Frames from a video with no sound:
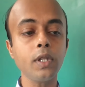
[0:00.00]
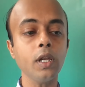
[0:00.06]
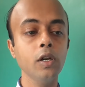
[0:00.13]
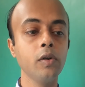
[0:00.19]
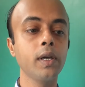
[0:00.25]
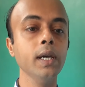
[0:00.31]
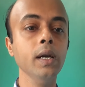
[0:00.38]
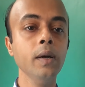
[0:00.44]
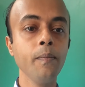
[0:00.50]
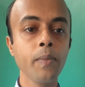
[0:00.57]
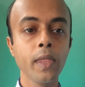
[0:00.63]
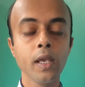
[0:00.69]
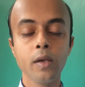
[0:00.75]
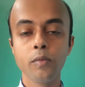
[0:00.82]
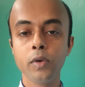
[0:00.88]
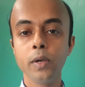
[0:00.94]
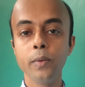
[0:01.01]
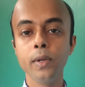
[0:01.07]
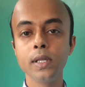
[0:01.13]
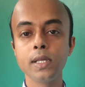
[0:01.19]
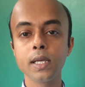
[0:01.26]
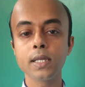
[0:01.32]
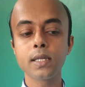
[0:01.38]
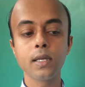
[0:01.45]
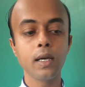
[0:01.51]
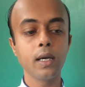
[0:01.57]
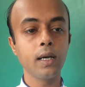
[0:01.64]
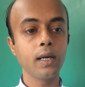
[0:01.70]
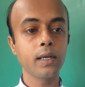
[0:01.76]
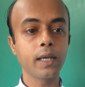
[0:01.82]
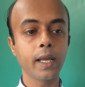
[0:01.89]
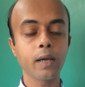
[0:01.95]
Okay, we will just
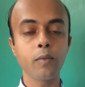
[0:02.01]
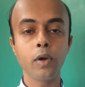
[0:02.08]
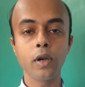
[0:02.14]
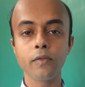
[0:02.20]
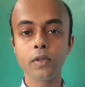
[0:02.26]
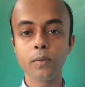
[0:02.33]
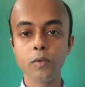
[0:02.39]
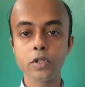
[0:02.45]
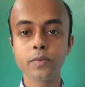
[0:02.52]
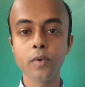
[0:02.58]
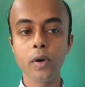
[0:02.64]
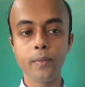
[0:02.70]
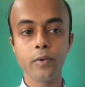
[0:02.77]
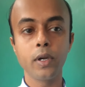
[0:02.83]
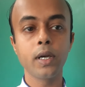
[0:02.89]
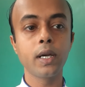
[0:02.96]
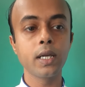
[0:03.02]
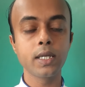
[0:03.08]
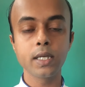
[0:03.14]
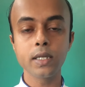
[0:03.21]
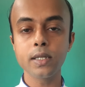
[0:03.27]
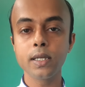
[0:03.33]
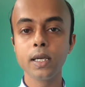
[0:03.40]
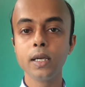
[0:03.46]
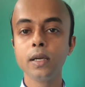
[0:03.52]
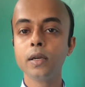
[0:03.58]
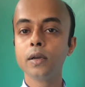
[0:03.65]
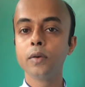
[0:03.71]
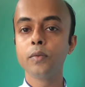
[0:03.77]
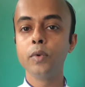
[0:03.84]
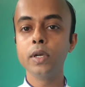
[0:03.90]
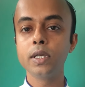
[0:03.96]
take one of the most popular dishes
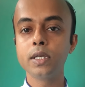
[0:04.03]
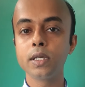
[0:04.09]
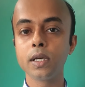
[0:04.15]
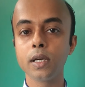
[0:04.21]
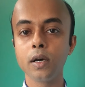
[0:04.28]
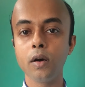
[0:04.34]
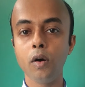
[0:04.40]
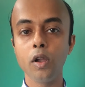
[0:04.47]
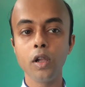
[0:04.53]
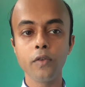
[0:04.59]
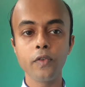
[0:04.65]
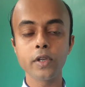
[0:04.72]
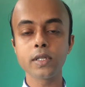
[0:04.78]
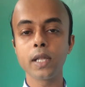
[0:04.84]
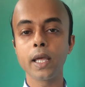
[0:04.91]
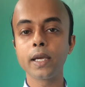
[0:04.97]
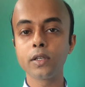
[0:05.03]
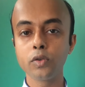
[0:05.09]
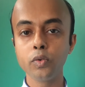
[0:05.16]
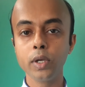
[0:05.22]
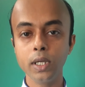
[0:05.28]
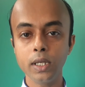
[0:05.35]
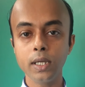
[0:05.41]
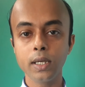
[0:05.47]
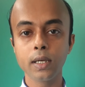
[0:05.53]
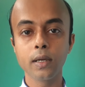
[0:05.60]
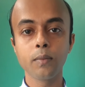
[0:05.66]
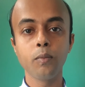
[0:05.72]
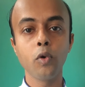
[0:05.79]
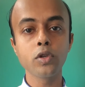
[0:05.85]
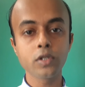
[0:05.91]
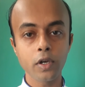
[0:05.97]
which all of us like to eat,
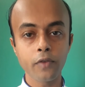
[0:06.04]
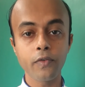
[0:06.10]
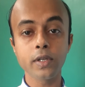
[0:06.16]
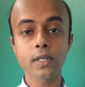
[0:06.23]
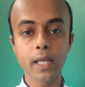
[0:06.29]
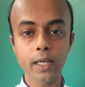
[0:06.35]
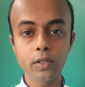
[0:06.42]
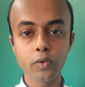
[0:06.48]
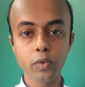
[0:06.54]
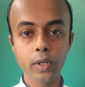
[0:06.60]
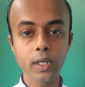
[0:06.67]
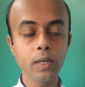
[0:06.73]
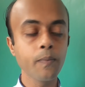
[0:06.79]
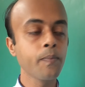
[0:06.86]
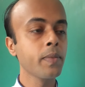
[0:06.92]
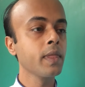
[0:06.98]
most of us like to eat,